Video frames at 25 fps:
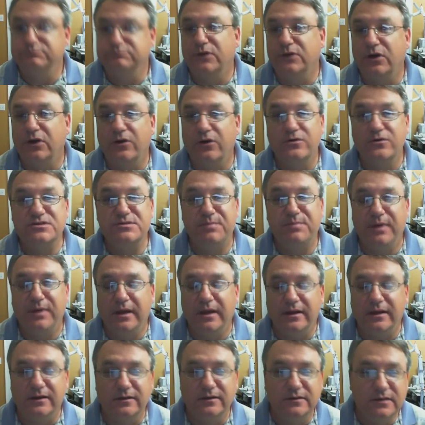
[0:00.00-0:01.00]
grow as a
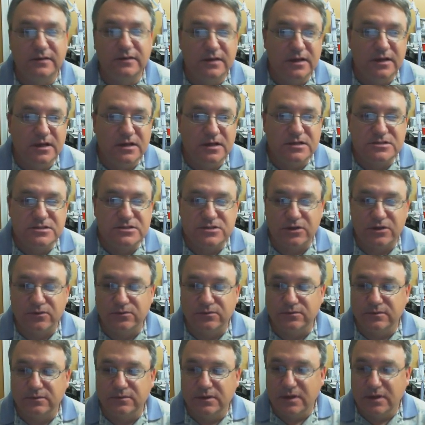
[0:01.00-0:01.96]
painter. So